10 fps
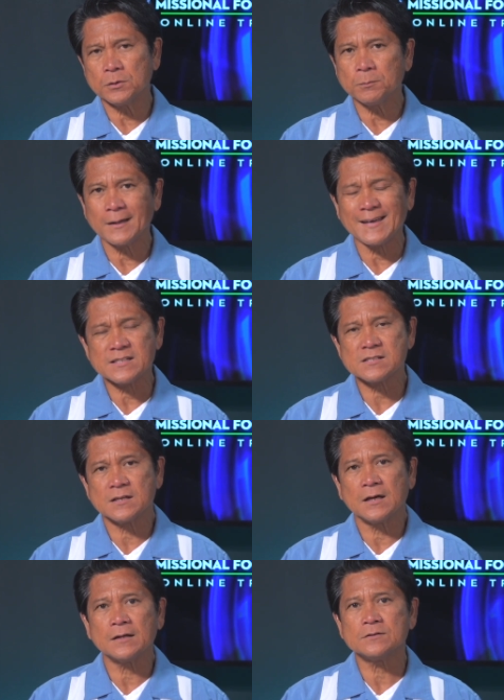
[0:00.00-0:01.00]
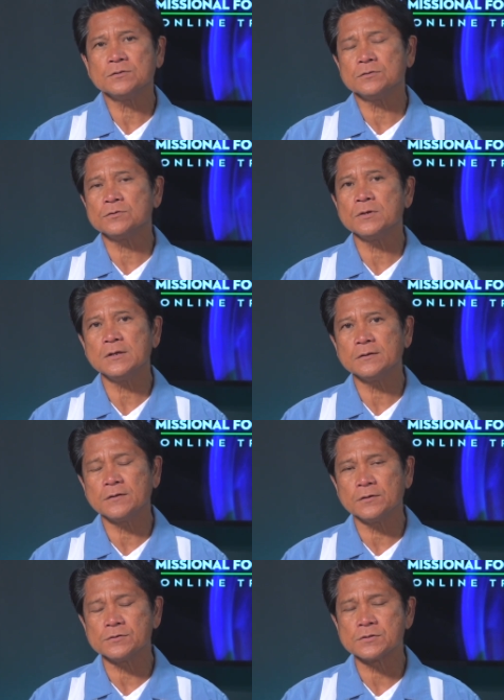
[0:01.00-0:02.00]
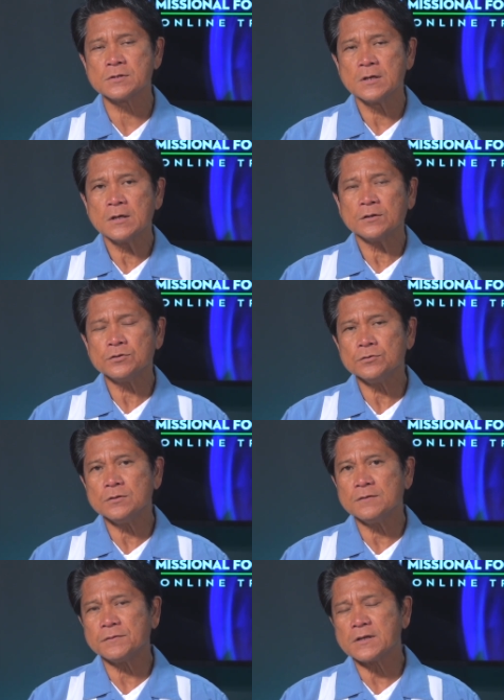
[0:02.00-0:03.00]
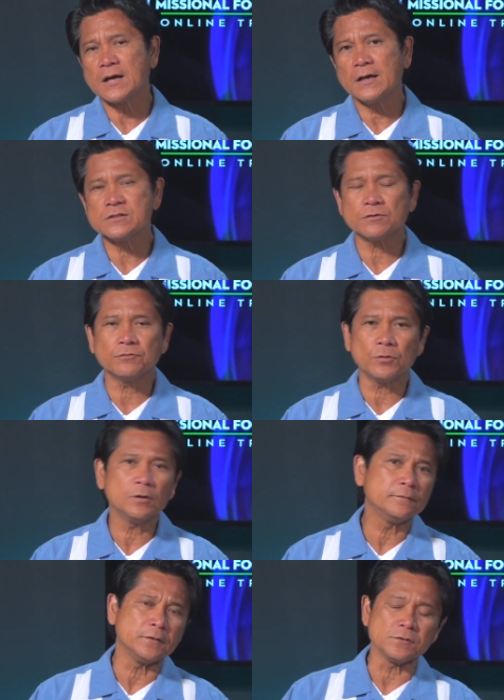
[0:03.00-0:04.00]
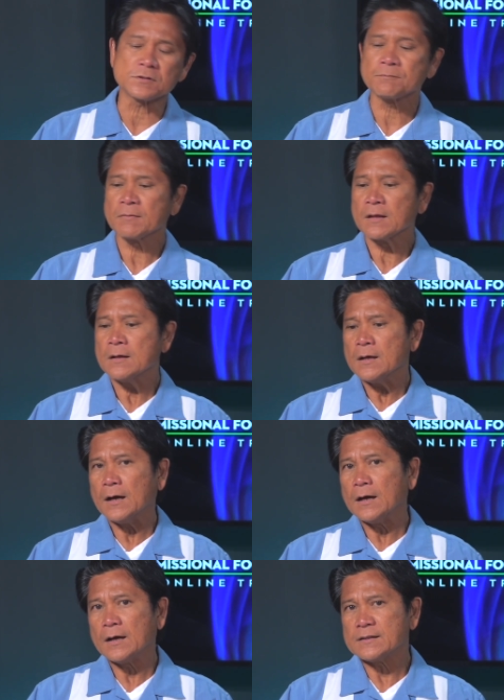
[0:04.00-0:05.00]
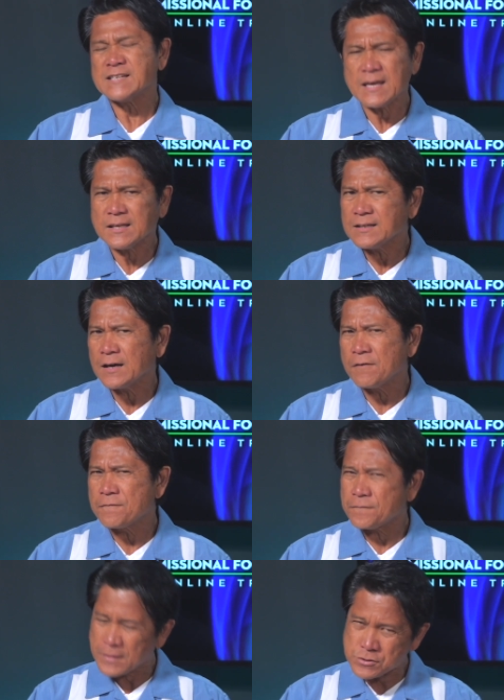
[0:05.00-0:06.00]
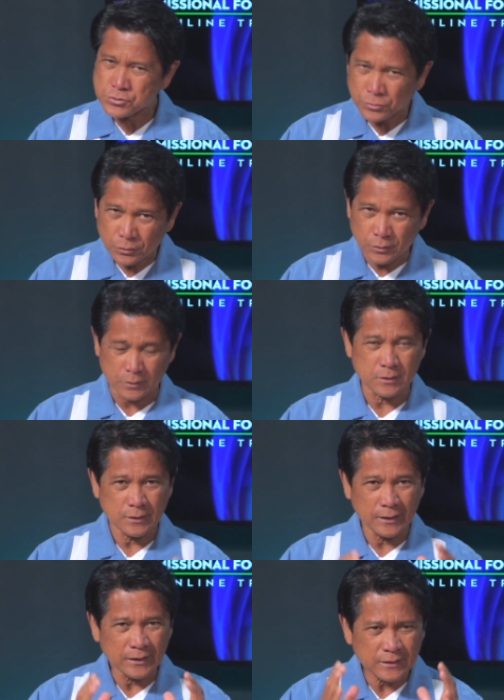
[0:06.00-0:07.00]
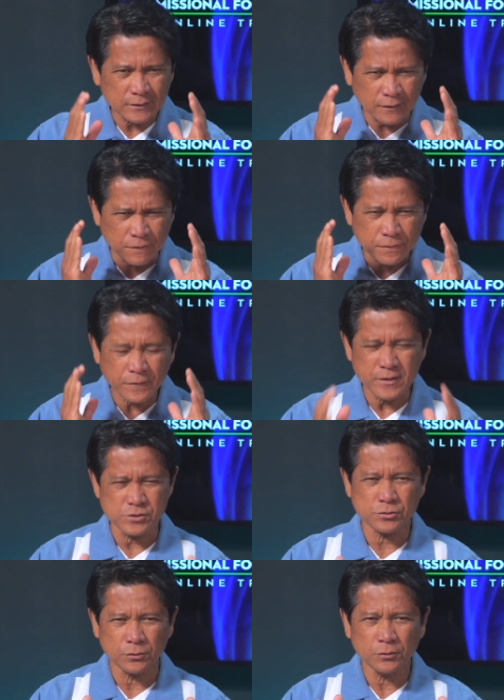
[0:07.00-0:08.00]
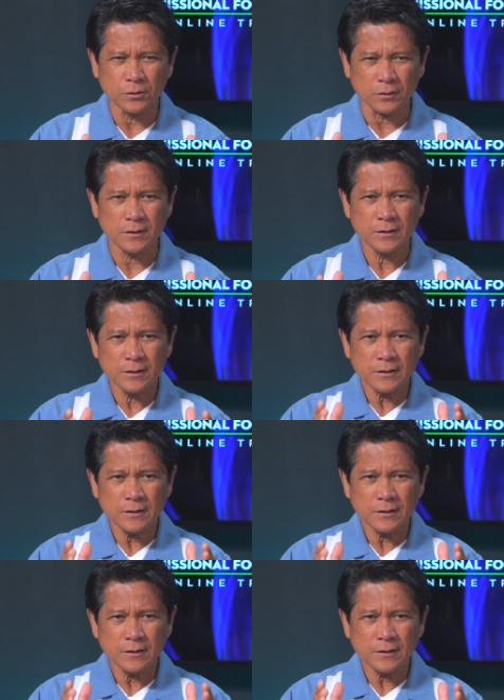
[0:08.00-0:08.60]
were blessed to hear those two different kinds of worldviews. Taking a fresh look. Again, a fresh look,